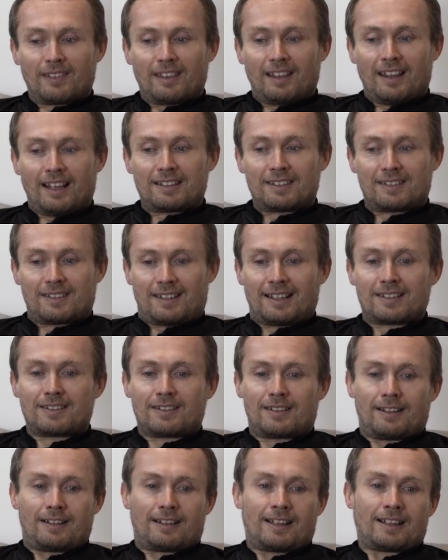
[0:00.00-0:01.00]
That's
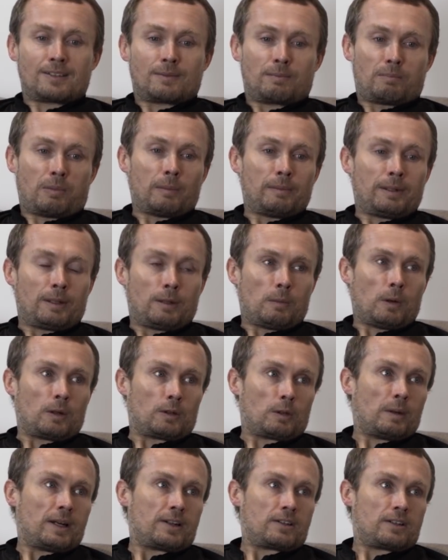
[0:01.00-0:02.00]
probably the one
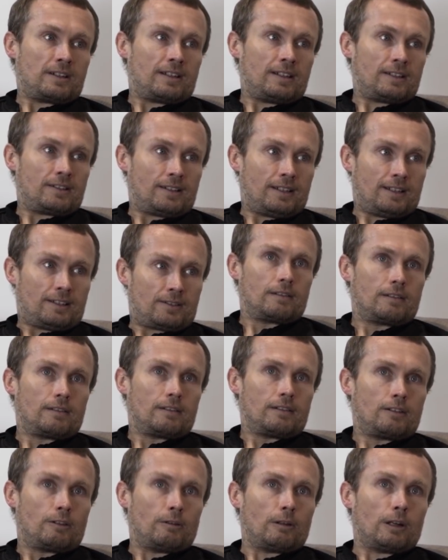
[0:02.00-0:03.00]
question is
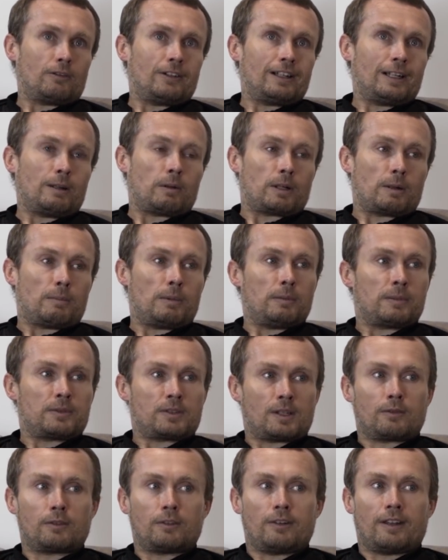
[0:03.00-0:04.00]
do I really want to put
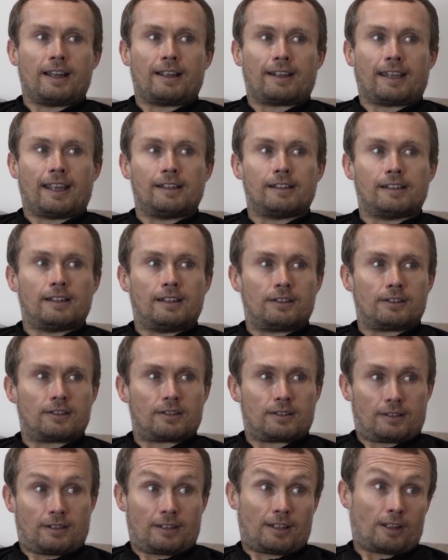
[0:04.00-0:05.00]
myself through that again? And
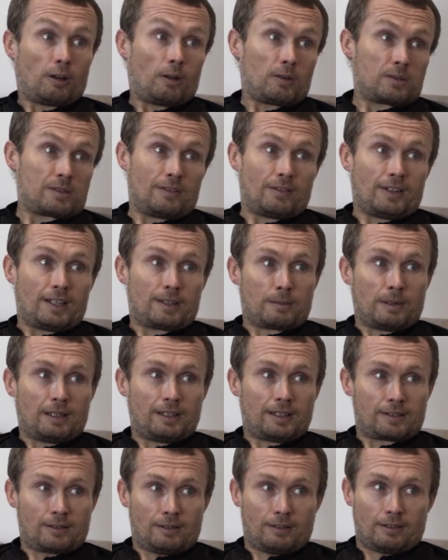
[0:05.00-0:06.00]
the cost of it as well.
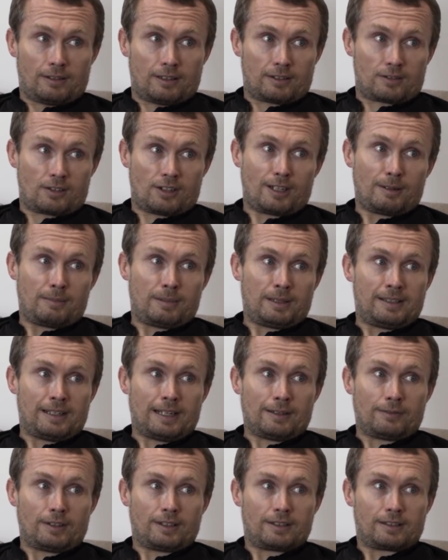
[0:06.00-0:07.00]
It's not a cheap endeavour.